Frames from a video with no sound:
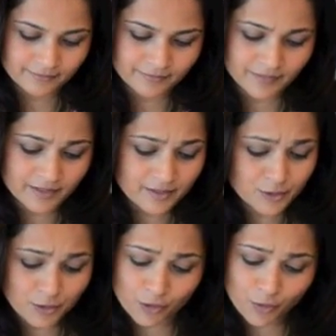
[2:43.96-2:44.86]
This
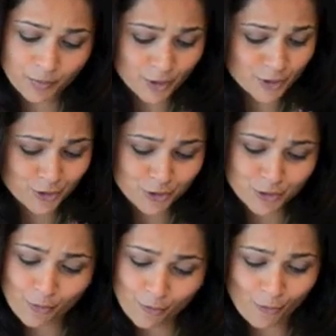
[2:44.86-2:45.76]
is going to be
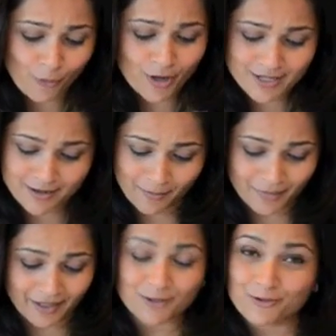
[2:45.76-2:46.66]
so
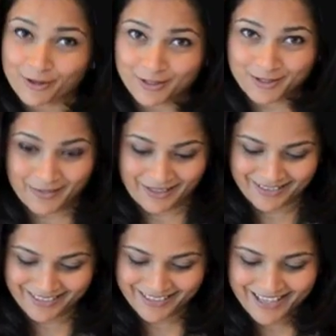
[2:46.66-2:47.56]
yummy, trust me.
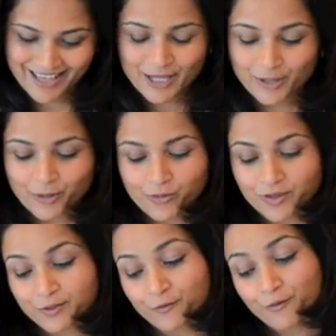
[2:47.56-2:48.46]
You know,
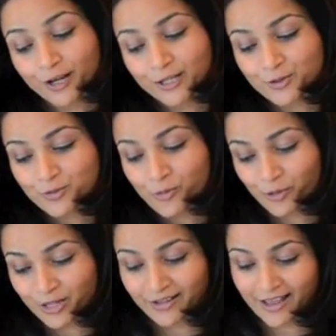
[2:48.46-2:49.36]
there's a funny
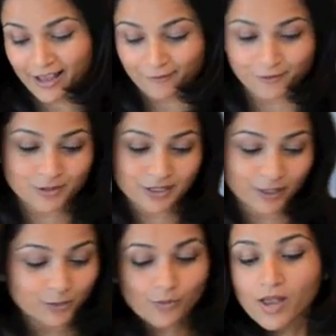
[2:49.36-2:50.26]
story that I have to tell
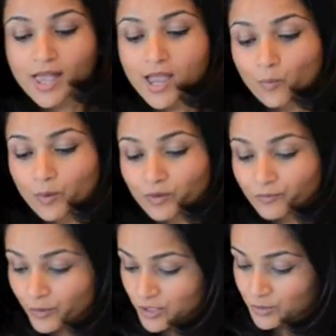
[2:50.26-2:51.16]
you. When we
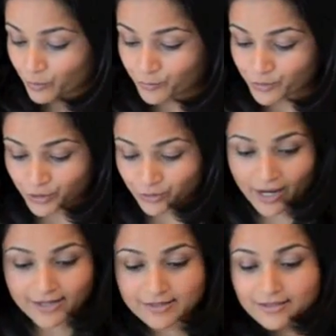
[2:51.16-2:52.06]
first moved to the
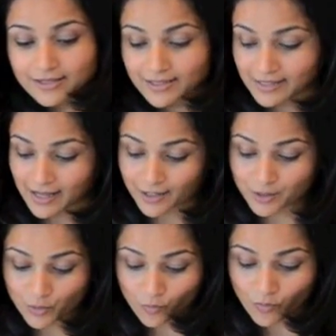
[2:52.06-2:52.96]
United States, I
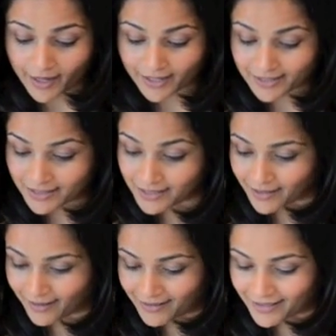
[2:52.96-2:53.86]
had no
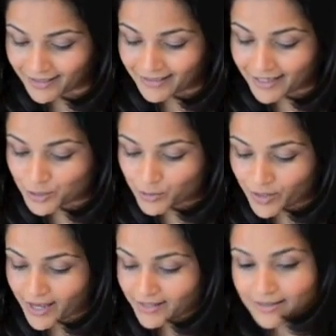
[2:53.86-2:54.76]
idea that you
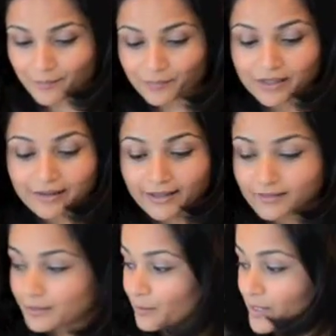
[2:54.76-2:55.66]
get something
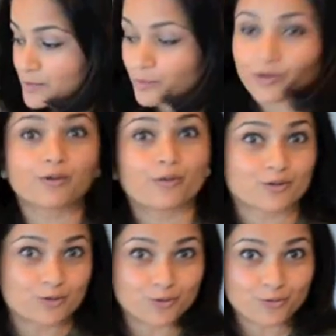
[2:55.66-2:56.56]
like the Pillsbury
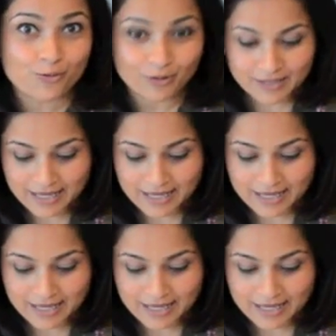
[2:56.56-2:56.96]
crescent rolls.